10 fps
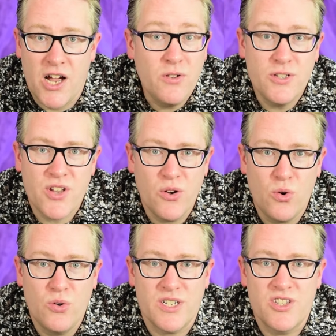I also
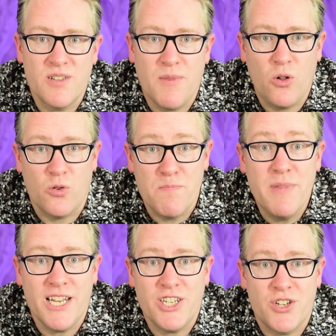ordered some old
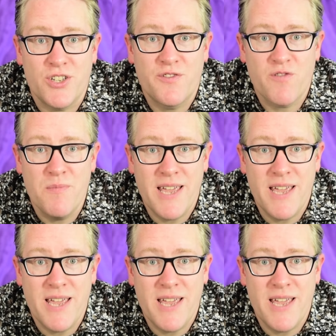miniatures from